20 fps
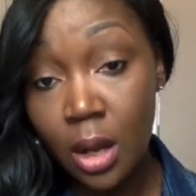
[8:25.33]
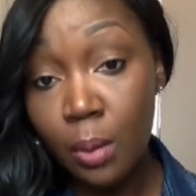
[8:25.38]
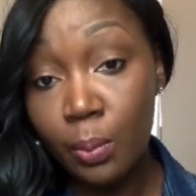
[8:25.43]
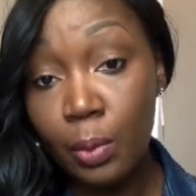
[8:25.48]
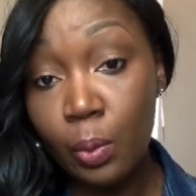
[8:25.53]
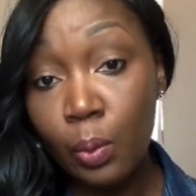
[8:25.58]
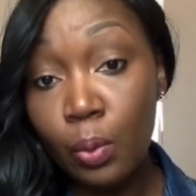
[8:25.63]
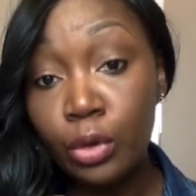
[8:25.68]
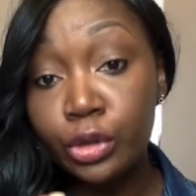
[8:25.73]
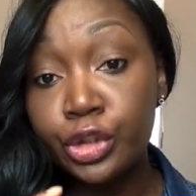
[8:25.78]
but
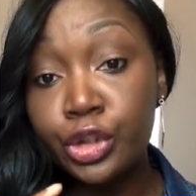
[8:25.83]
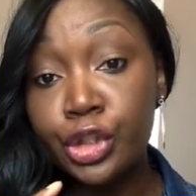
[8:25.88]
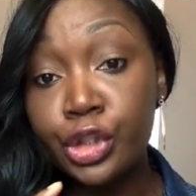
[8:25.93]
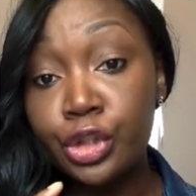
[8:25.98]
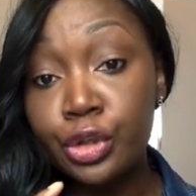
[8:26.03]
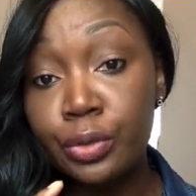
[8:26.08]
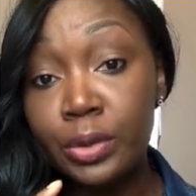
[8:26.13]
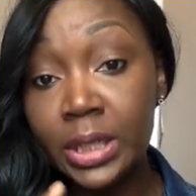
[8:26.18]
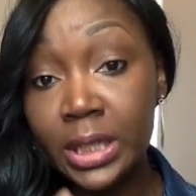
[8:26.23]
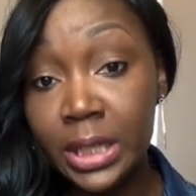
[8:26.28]
what
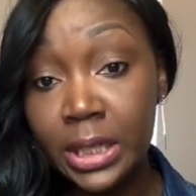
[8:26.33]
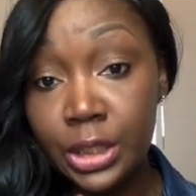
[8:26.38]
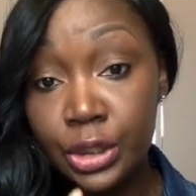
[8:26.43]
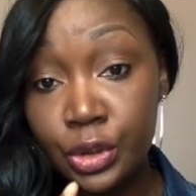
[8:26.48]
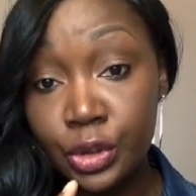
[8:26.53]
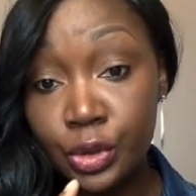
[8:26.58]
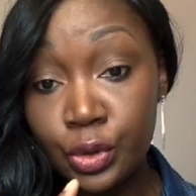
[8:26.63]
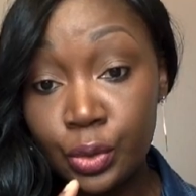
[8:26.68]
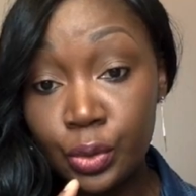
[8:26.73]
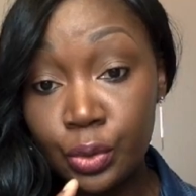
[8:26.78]
you need
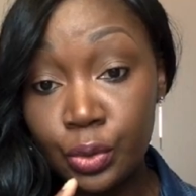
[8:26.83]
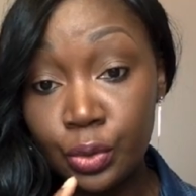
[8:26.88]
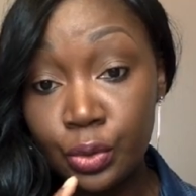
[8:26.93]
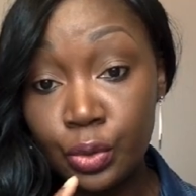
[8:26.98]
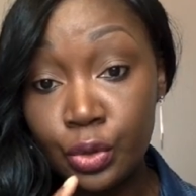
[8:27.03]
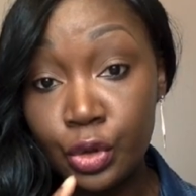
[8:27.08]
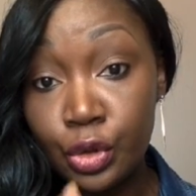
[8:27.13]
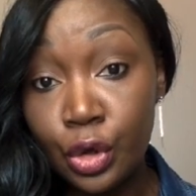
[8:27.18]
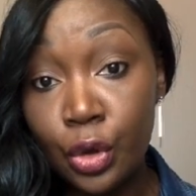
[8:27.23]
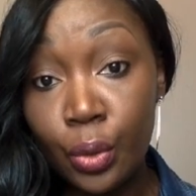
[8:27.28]
to
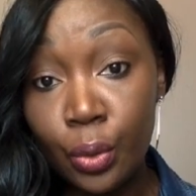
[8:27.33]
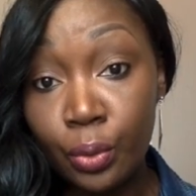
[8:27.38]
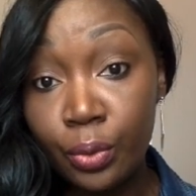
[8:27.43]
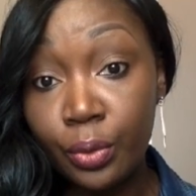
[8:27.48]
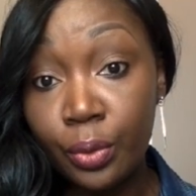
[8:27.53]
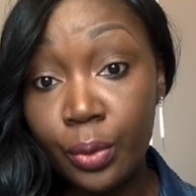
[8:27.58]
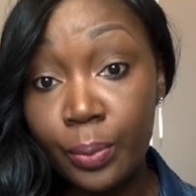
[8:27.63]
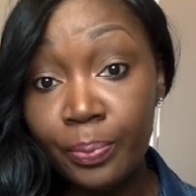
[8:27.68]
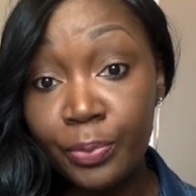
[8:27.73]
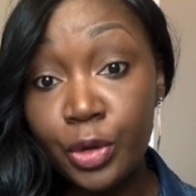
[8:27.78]
know,
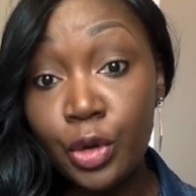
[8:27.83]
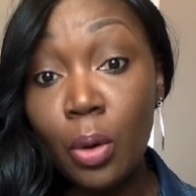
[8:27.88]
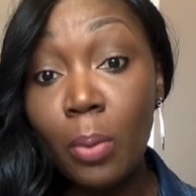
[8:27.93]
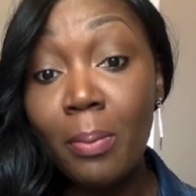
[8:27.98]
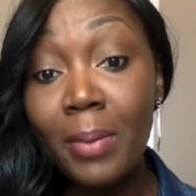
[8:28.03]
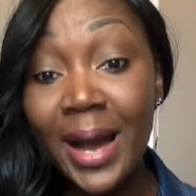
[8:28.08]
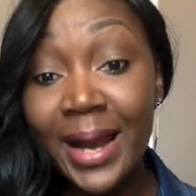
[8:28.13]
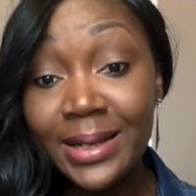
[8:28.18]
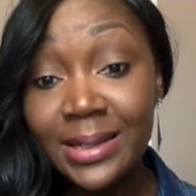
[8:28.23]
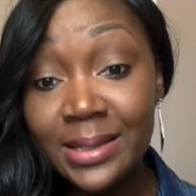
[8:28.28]
your
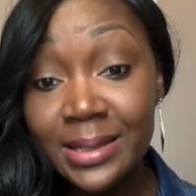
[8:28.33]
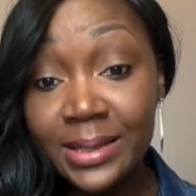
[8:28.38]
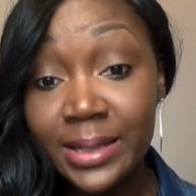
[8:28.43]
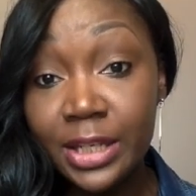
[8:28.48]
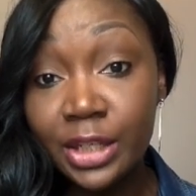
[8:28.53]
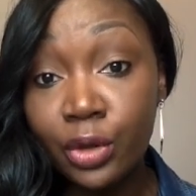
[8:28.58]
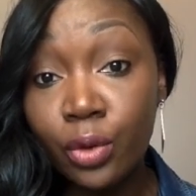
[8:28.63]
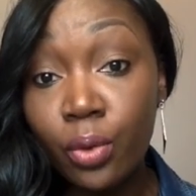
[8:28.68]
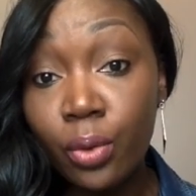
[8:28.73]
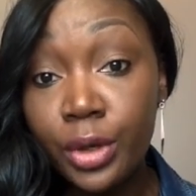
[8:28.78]

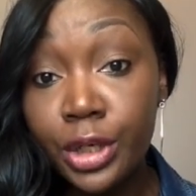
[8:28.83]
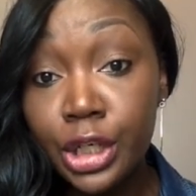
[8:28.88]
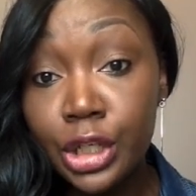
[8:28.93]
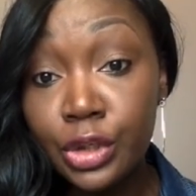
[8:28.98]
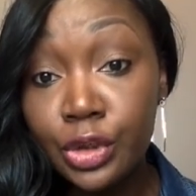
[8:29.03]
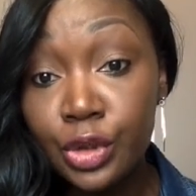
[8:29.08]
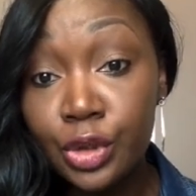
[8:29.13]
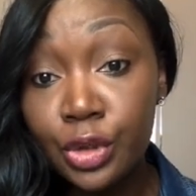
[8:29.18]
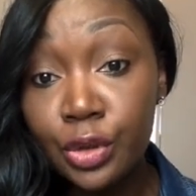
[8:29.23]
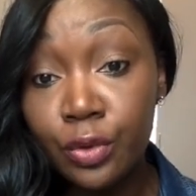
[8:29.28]
mindset going
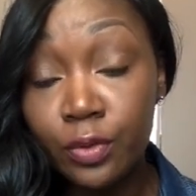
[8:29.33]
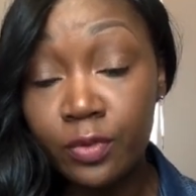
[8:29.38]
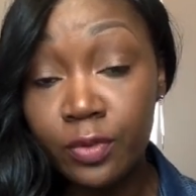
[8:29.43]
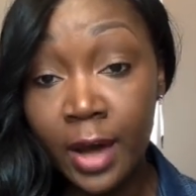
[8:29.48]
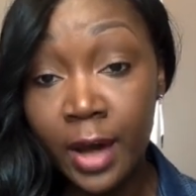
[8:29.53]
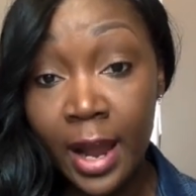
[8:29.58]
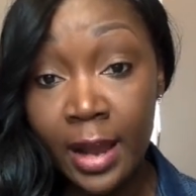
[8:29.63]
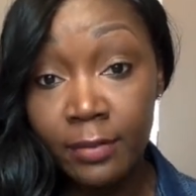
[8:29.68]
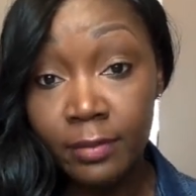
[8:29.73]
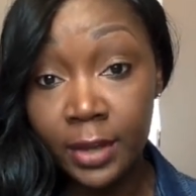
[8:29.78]
into your
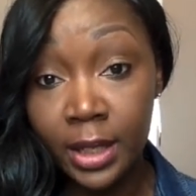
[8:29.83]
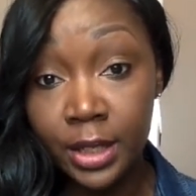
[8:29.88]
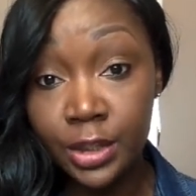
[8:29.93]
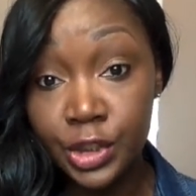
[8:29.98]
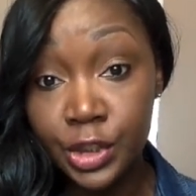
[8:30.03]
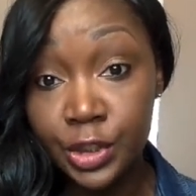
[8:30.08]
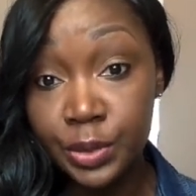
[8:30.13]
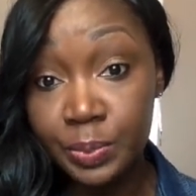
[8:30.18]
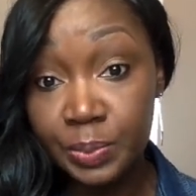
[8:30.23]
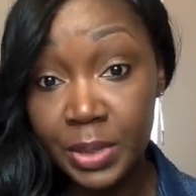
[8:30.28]
Viva
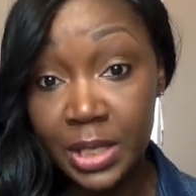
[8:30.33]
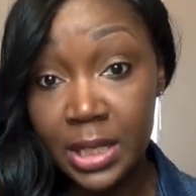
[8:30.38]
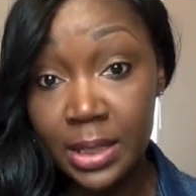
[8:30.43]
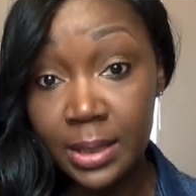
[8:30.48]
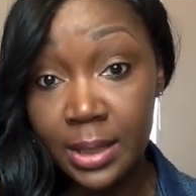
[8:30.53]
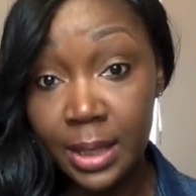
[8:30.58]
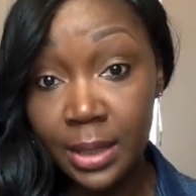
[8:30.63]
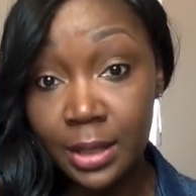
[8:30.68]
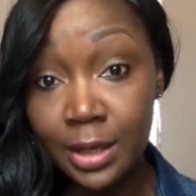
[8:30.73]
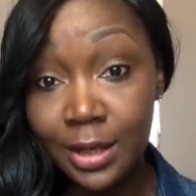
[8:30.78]
should be
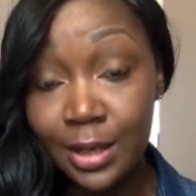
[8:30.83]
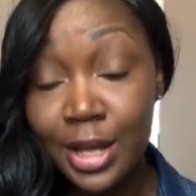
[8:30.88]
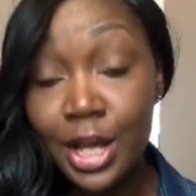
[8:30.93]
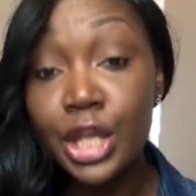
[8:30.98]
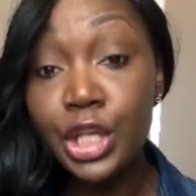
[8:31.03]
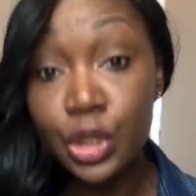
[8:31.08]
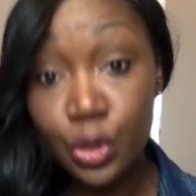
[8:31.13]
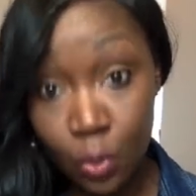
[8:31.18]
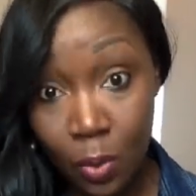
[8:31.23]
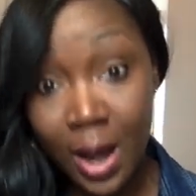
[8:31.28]
that
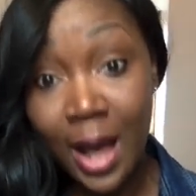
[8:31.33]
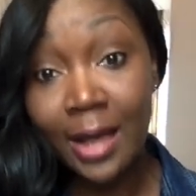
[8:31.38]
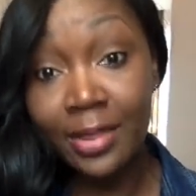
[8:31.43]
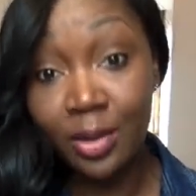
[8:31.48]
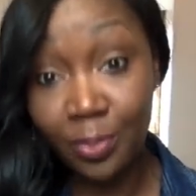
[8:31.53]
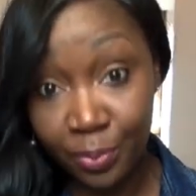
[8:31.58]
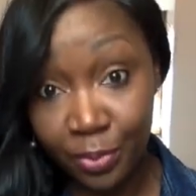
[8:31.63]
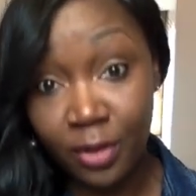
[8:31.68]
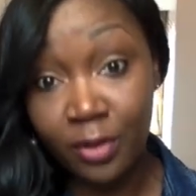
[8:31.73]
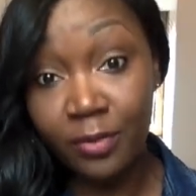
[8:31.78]
you are the
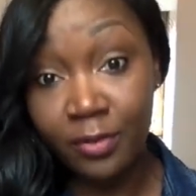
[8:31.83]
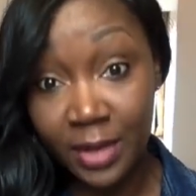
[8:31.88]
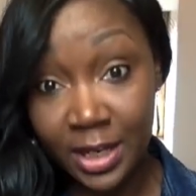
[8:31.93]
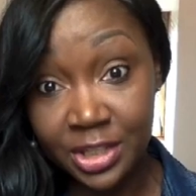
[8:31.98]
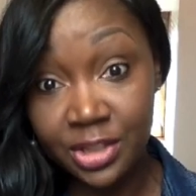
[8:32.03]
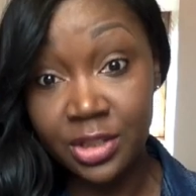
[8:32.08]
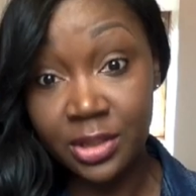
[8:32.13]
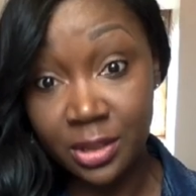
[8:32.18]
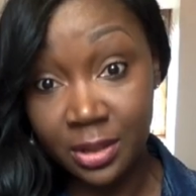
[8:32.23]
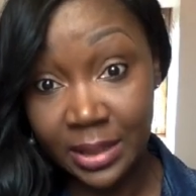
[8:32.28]

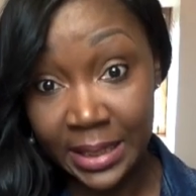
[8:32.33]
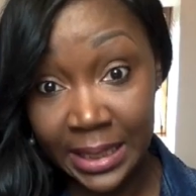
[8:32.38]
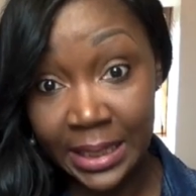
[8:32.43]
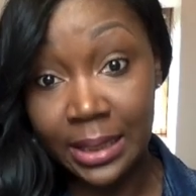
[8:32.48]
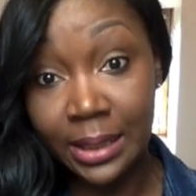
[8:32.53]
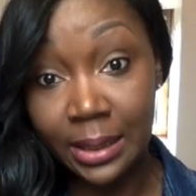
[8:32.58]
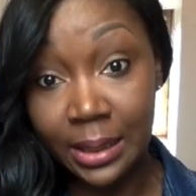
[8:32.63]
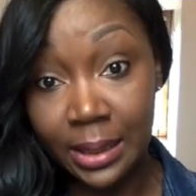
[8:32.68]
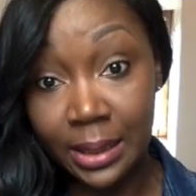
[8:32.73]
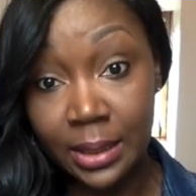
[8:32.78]
professional
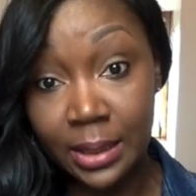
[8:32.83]
here.